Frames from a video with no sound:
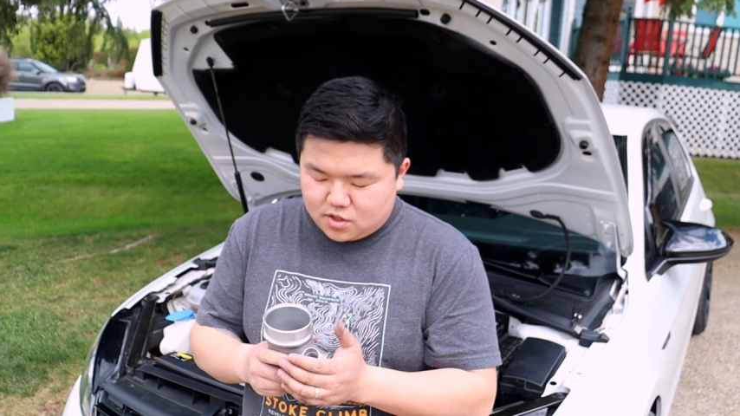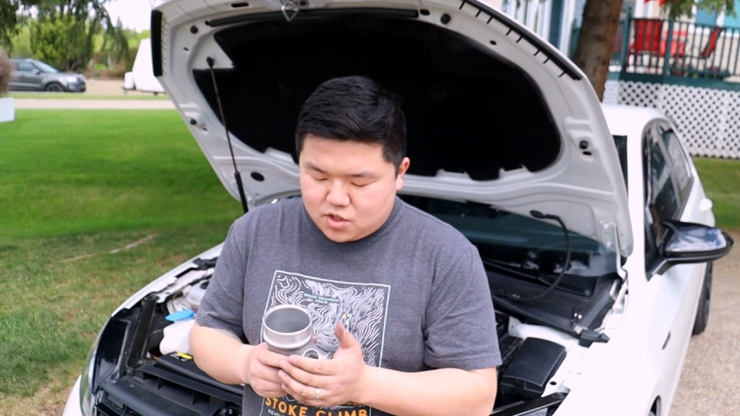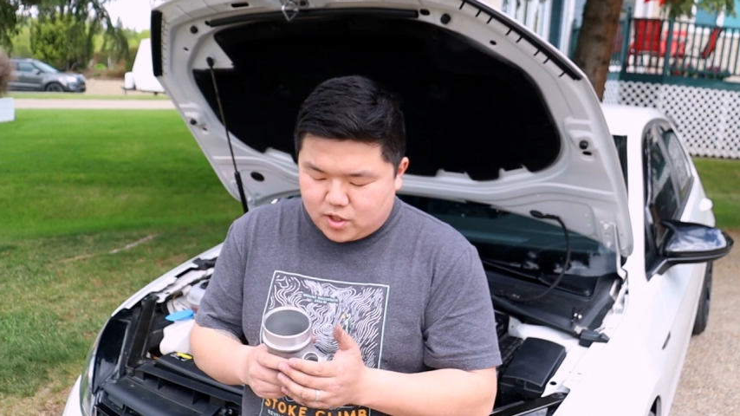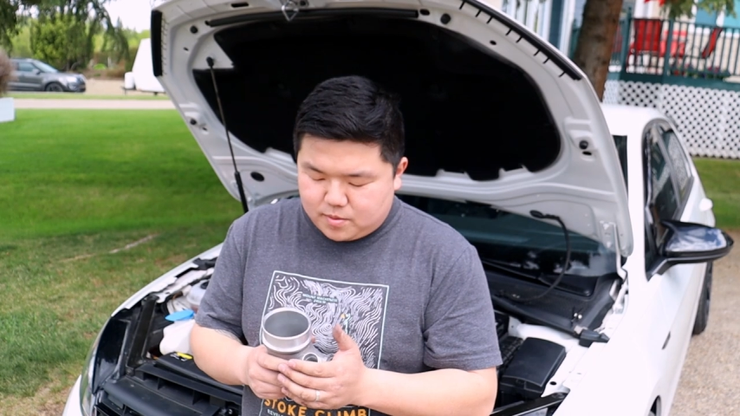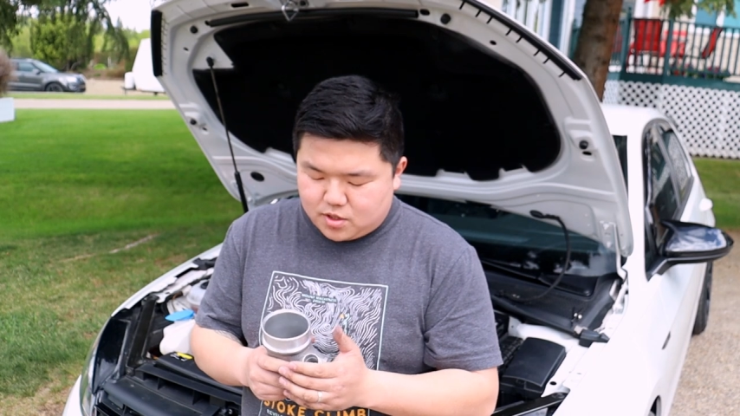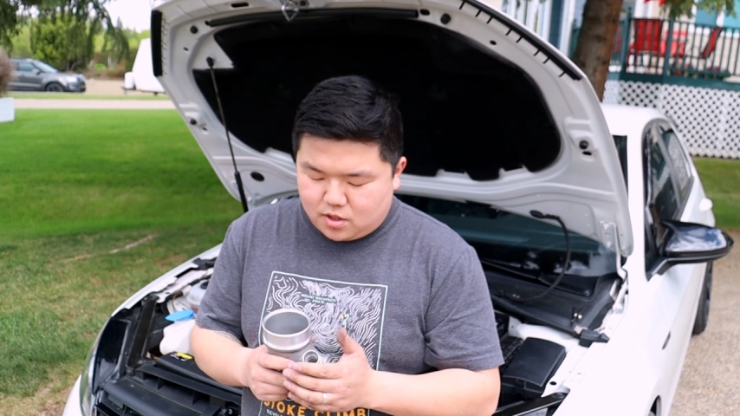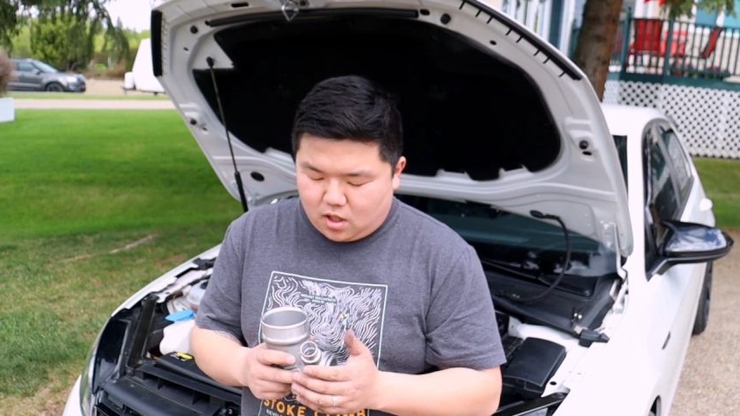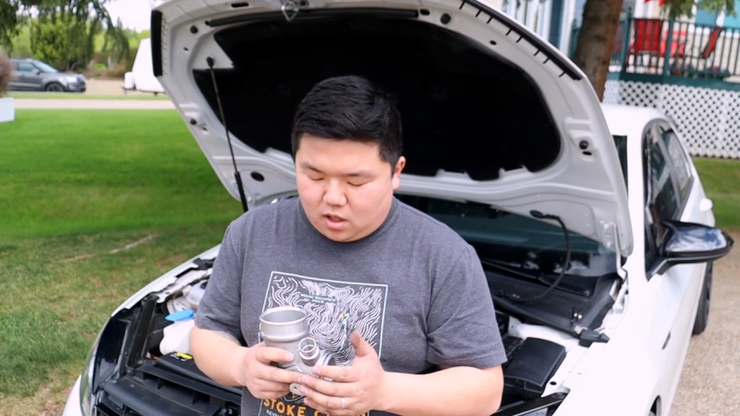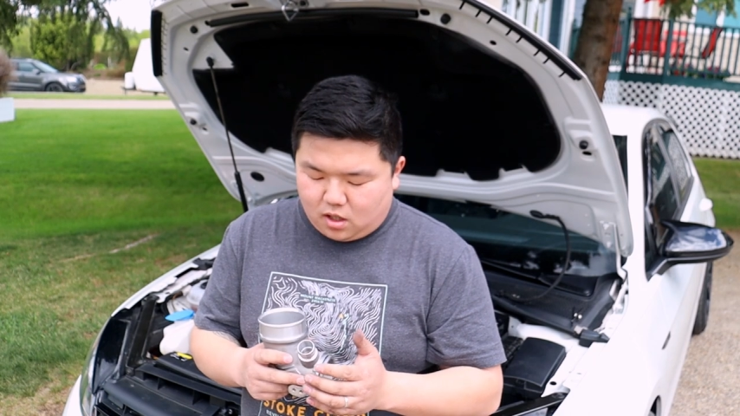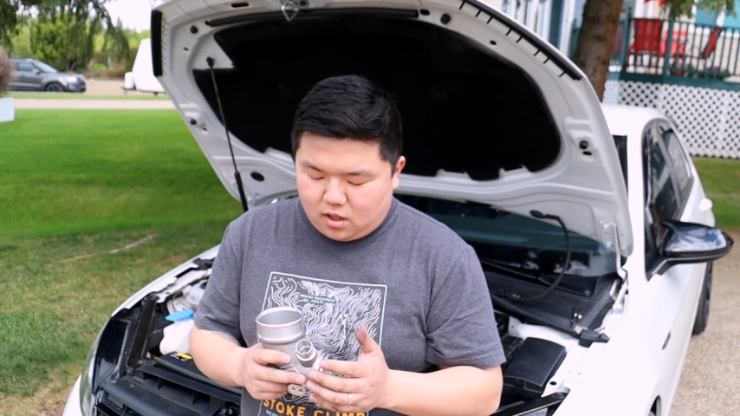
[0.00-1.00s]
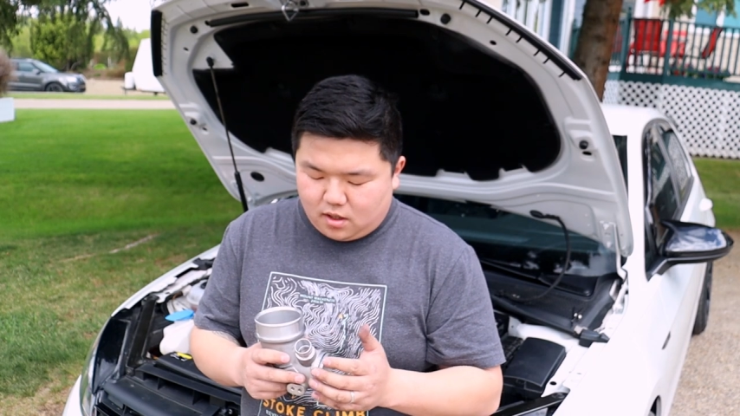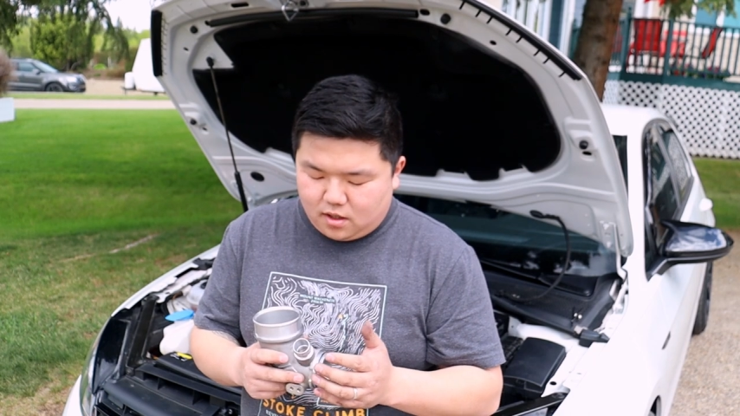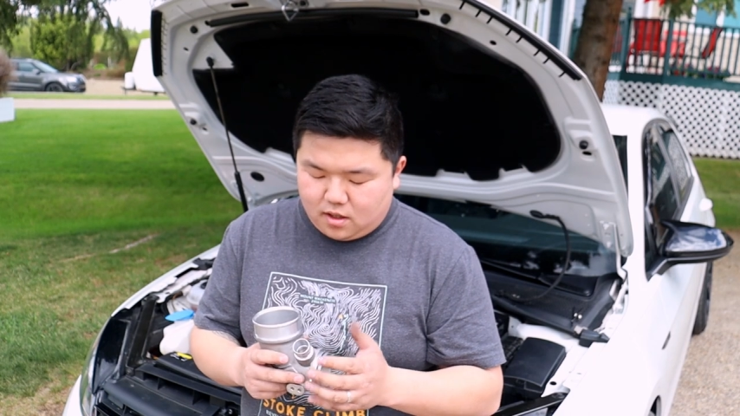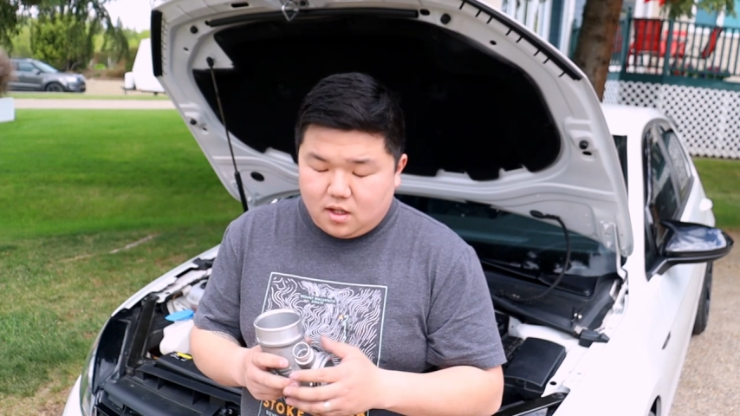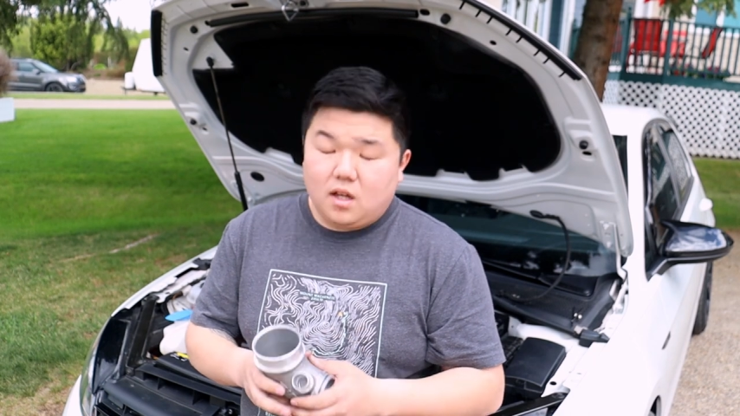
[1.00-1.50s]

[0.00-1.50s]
description on,